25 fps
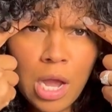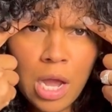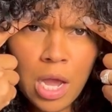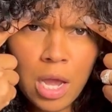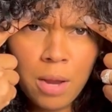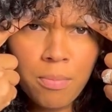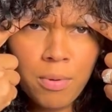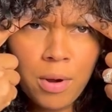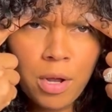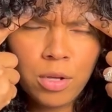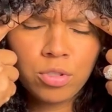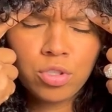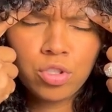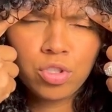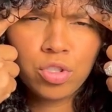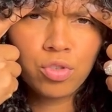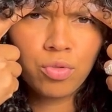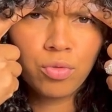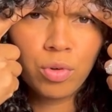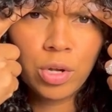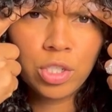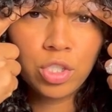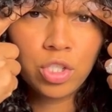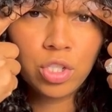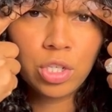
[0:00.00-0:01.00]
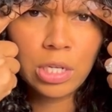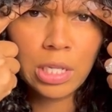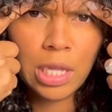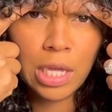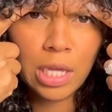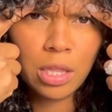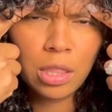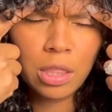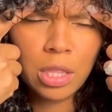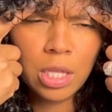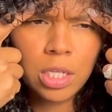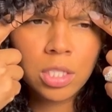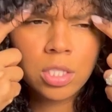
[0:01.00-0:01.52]
eyebrows scrunched like
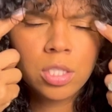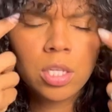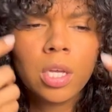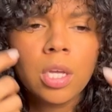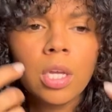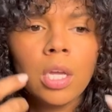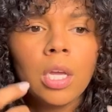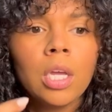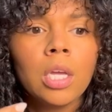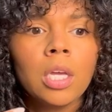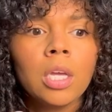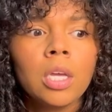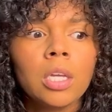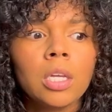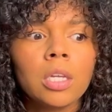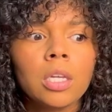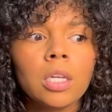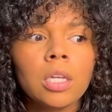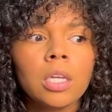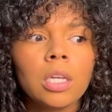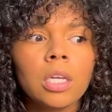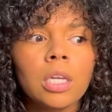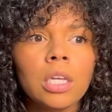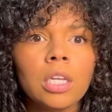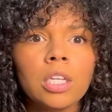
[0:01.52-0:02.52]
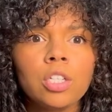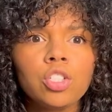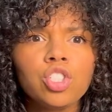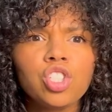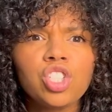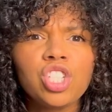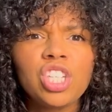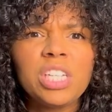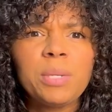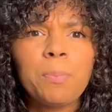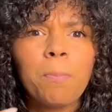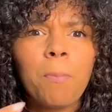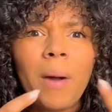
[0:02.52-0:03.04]
this? Is
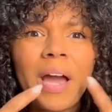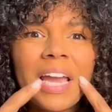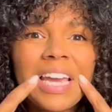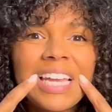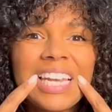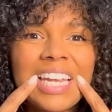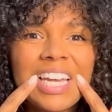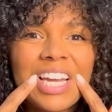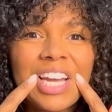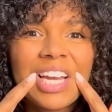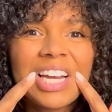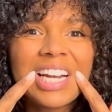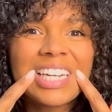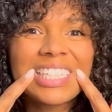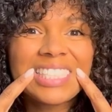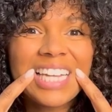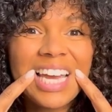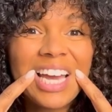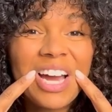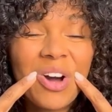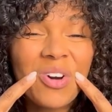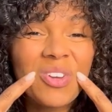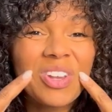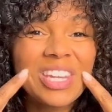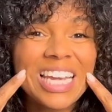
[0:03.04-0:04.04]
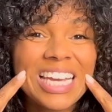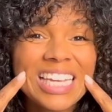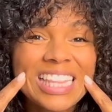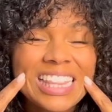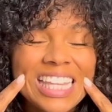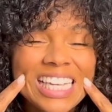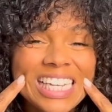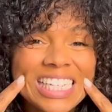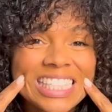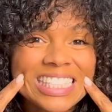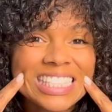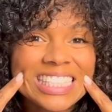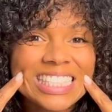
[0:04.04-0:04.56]
she biting down like
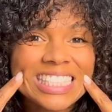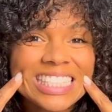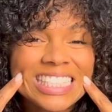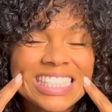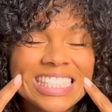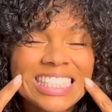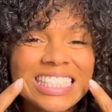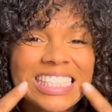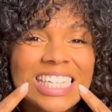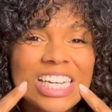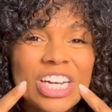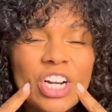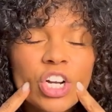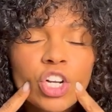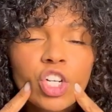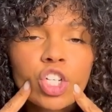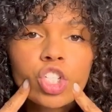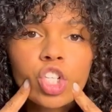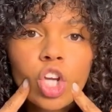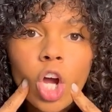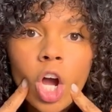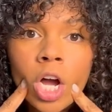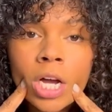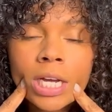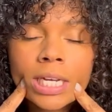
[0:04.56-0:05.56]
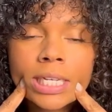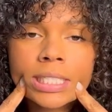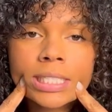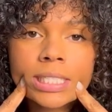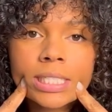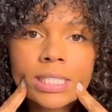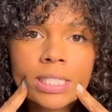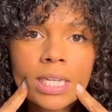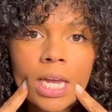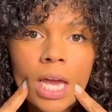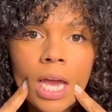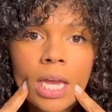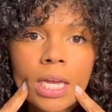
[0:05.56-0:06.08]
this? And her jaw is
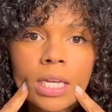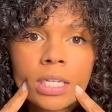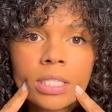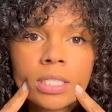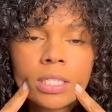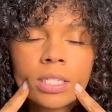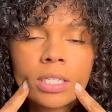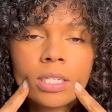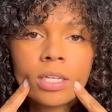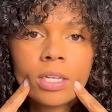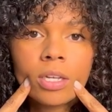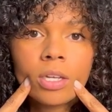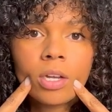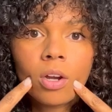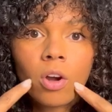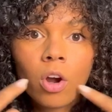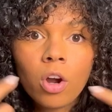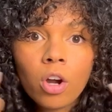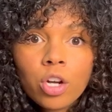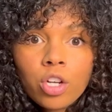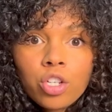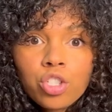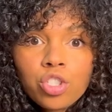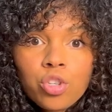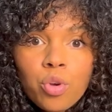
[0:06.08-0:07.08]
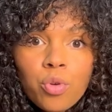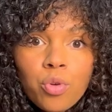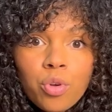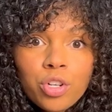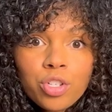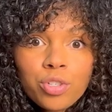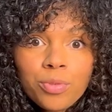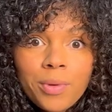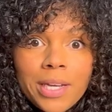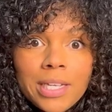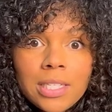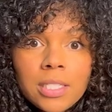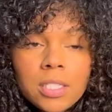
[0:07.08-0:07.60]
tight. Are her shoulders
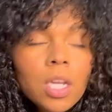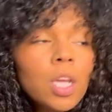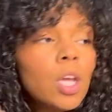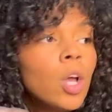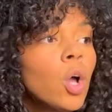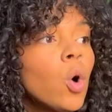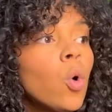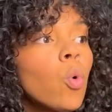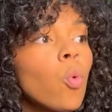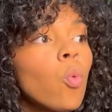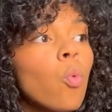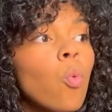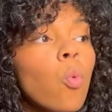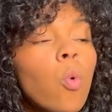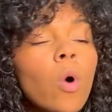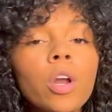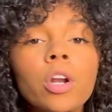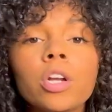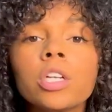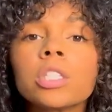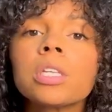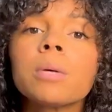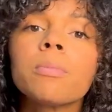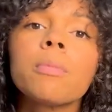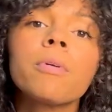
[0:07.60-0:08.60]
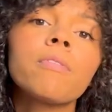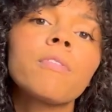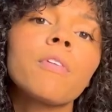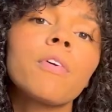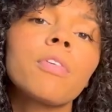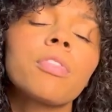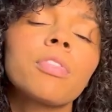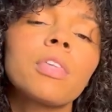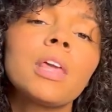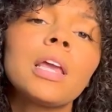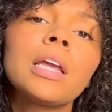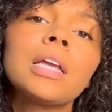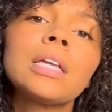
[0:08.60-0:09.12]
raised? What are some of the
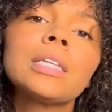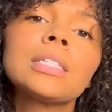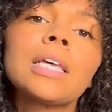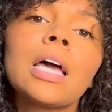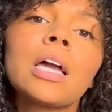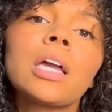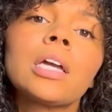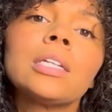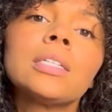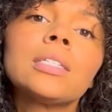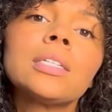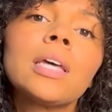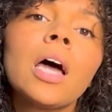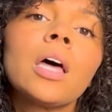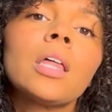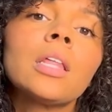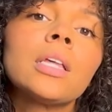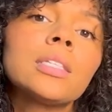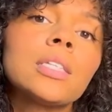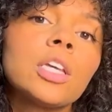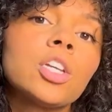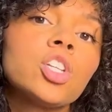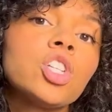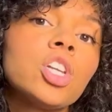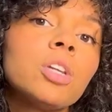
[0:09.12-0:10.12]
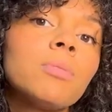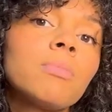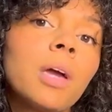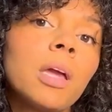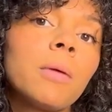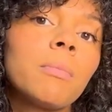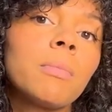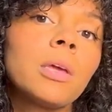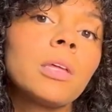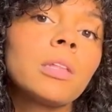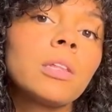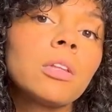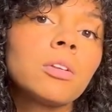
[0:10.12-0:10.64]
things that could tell us that she might
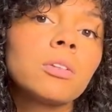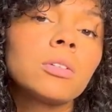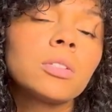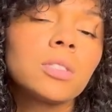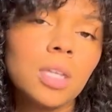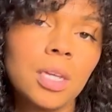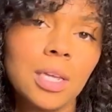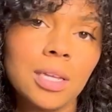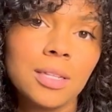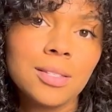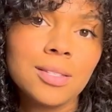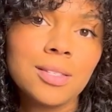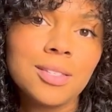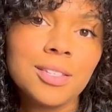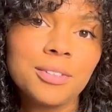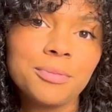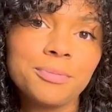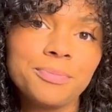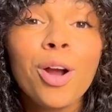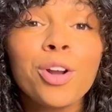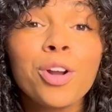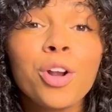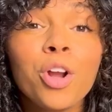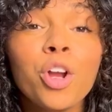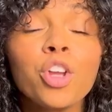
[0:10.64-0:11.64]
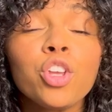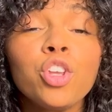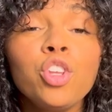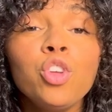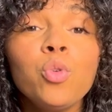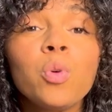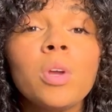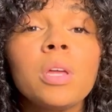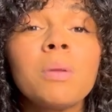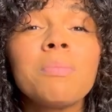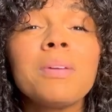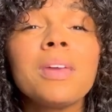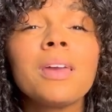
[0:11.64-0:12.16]
be a little tense? Partner, you
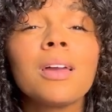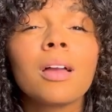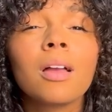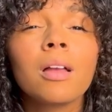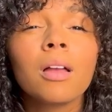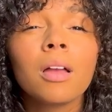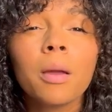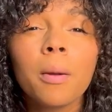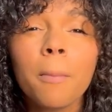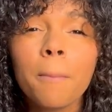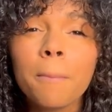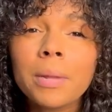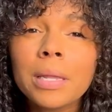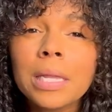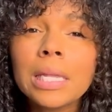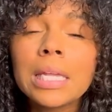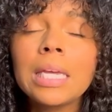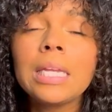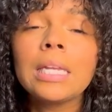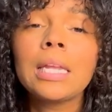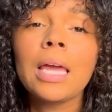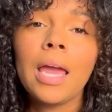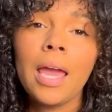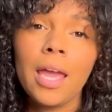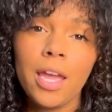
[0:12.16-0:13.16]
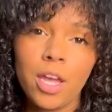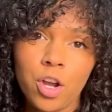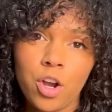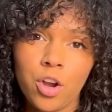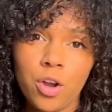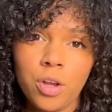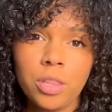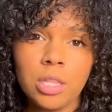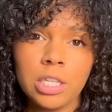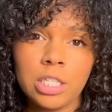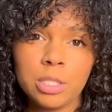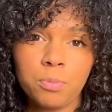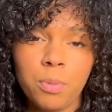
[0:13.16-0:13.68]
can be a complete anchor
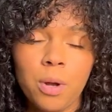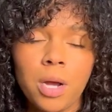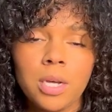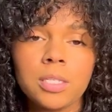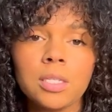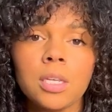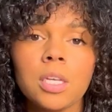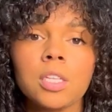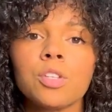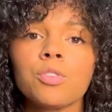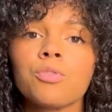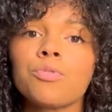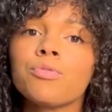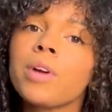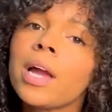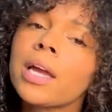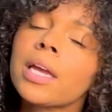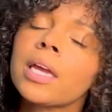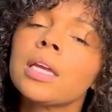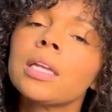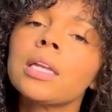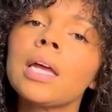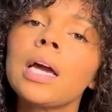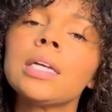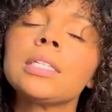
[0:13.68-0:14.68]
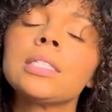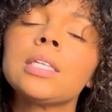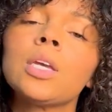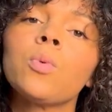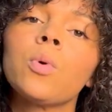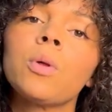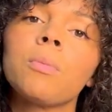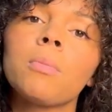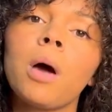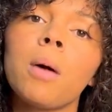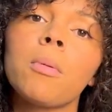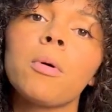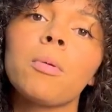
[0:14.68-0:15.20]
in this process, recognizing
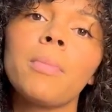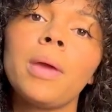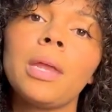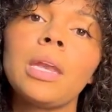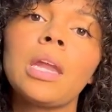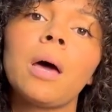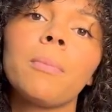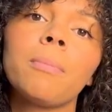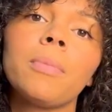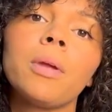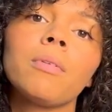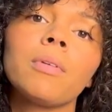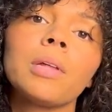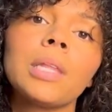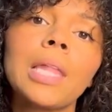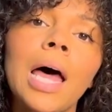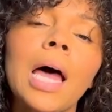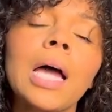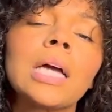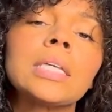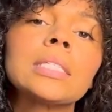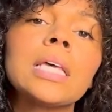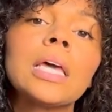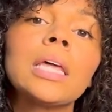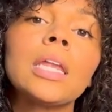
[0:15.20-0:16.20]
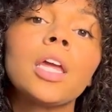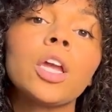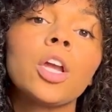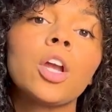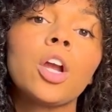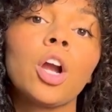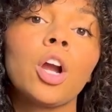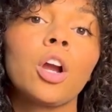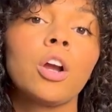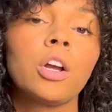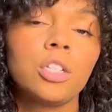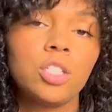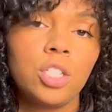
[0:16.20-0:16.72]
when mama may not be relaxed and
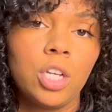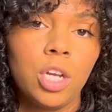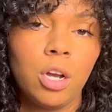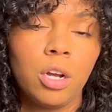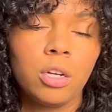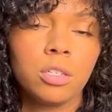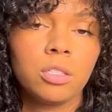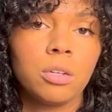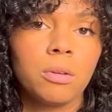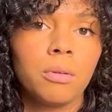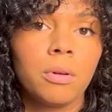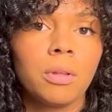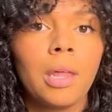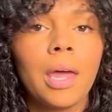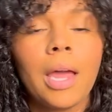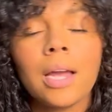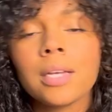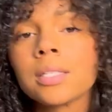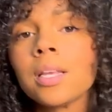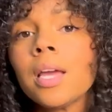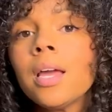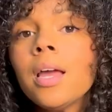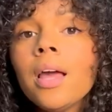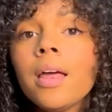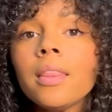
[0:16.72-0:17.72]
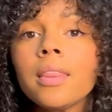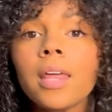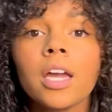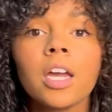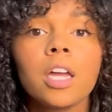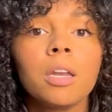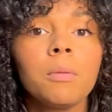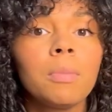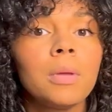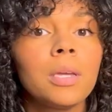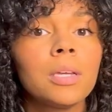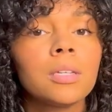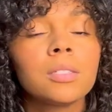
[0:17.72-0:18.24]
encouraging her to relax. That
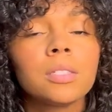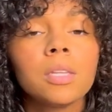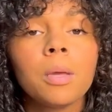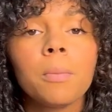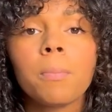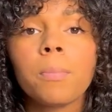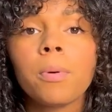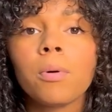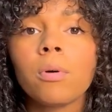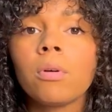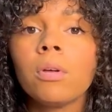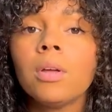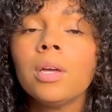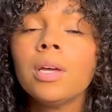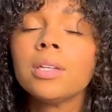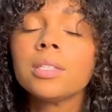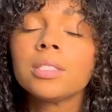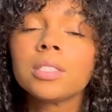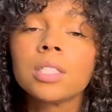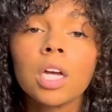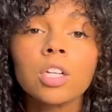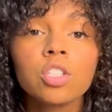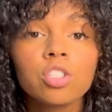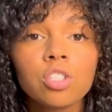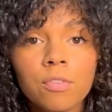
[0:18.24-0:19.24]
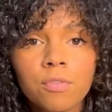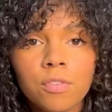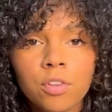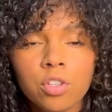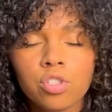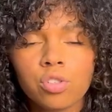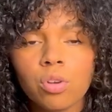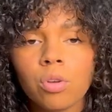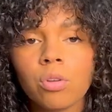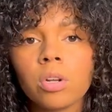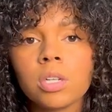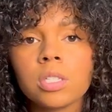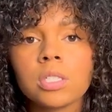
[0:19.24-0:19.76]
can be a simple touch of the
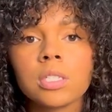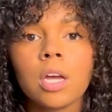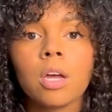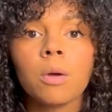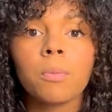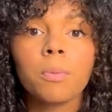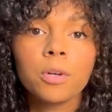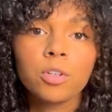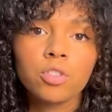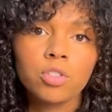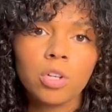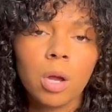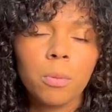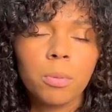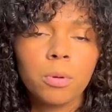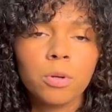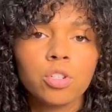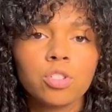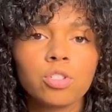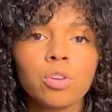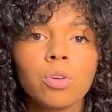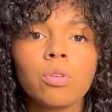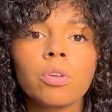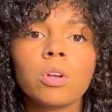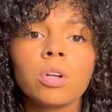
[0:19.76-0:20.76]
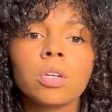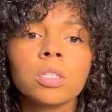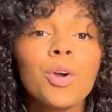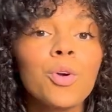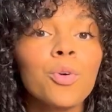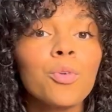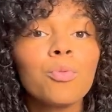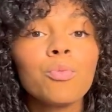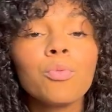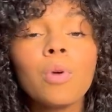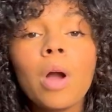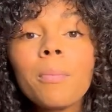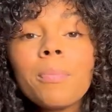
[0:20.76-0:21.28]
shoulders to help her drop her shoulders,
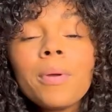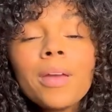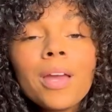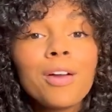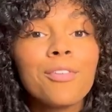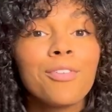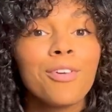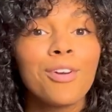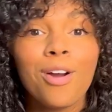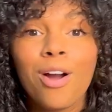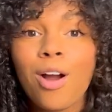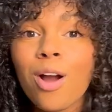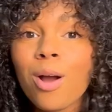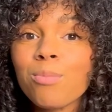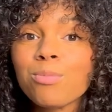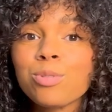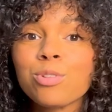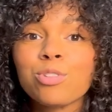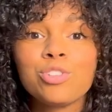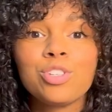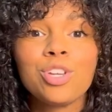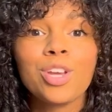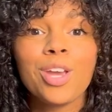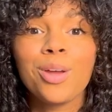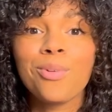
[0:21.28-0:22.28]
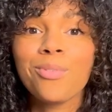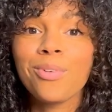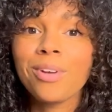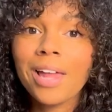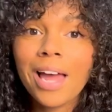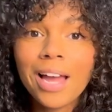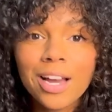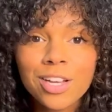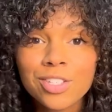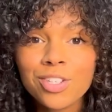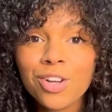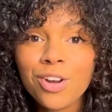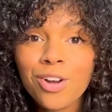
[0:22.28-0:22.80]
rubbing of her arms so she can
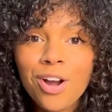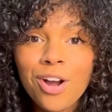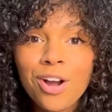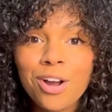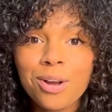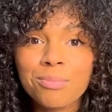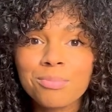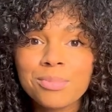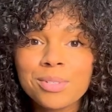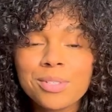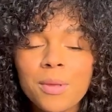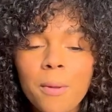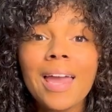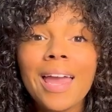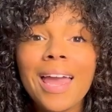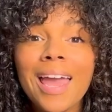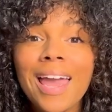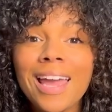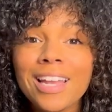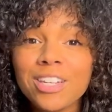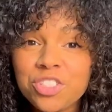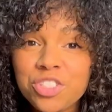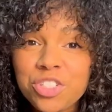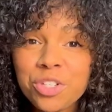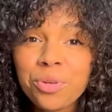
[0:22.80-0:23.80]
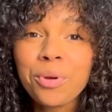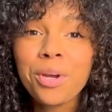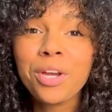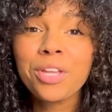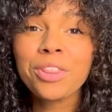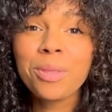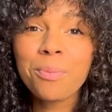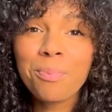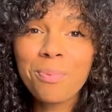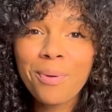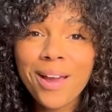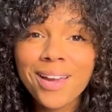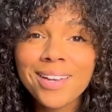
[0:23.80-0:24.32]
relax her arms. And during
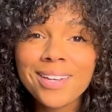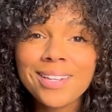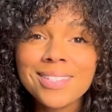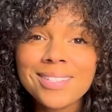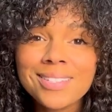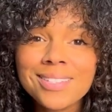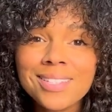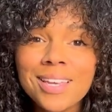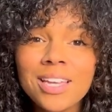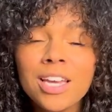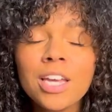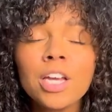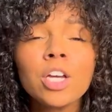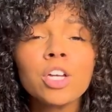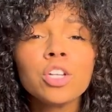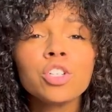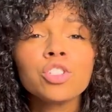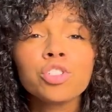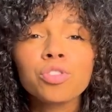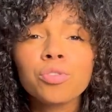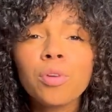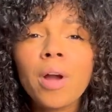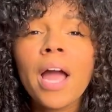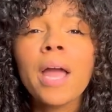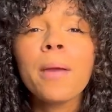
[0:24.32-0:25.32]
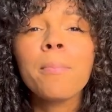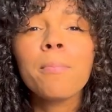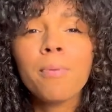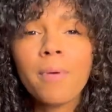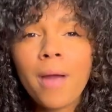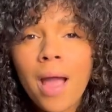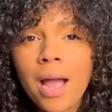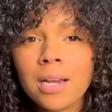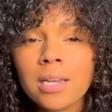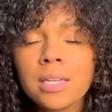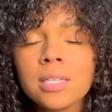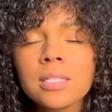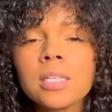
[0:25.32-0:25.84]
the pregnancy, try
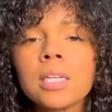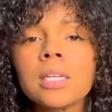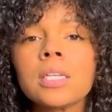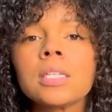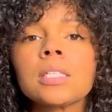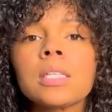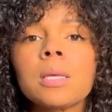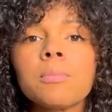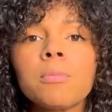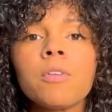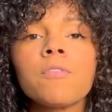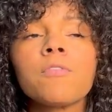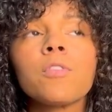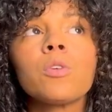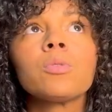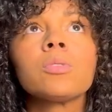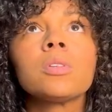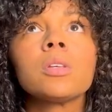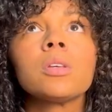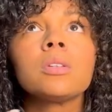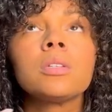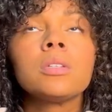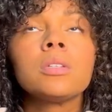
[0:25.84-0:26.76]
practicing some of those